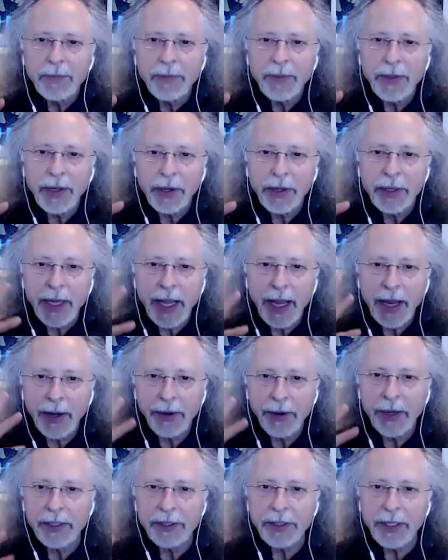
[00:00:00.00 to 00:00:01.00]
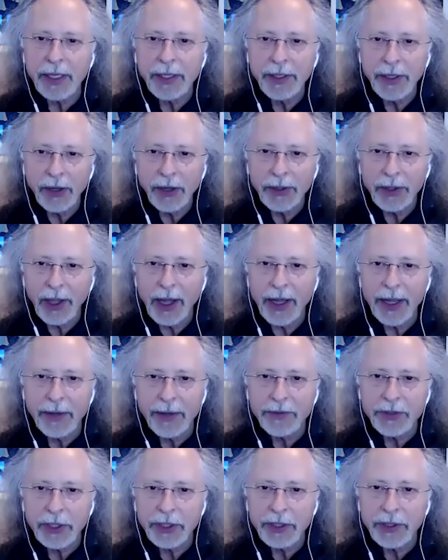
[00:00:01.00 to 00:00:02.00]
that are inherent in our
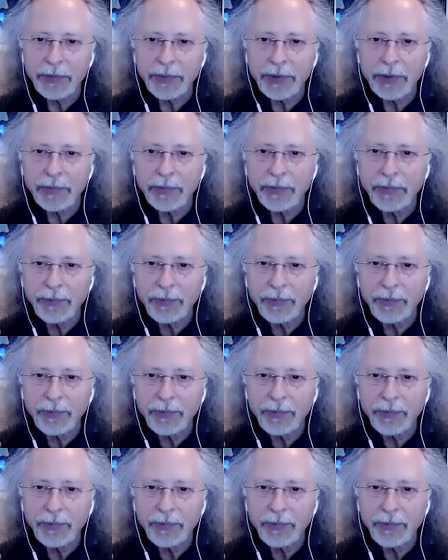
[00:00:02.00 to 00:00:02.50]
lives, the different